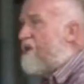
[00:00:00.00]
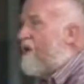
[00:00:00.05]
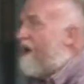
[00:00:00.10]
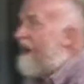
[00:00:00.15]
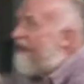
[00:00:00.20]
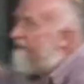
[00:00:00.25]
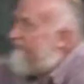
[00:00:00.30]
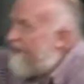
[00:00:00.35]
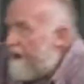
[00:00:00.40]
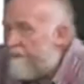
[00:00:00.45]

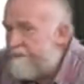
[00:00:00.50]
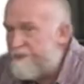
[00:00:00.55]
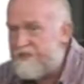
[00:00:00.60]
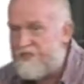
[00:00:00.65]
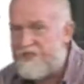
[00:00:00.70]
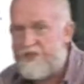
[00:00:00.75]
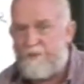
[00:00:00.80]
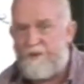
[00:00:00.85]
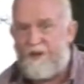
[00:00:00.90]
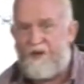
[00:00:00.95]
life happens
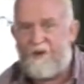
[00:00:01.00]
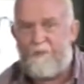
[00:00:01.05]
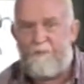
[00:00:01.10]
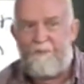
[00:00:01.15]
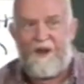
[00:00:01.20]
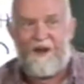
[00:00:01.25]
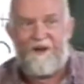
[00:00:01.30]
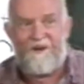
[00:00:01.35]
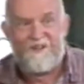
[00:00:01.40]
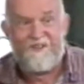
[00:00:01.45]
to be your
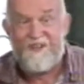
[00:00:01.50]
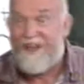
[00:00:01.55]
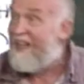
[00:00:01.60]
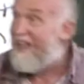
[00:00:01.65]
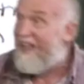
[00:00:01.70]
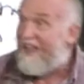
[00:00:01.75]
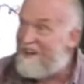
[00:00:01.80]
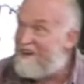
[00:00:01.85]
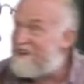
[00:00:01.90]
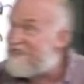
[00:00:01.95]
parents.
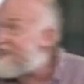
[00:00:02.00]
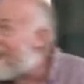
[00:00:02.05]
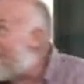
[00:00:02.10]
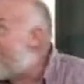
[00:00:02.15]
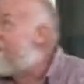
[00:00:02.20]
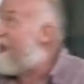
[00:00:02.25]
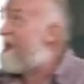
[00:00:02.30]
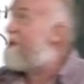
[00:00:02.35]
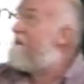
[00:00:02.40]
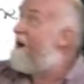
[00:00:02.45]
And you're saying,
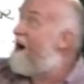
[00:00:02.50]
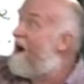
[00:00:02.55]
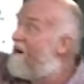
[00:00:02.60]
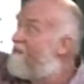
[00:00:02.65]
hey, Mom,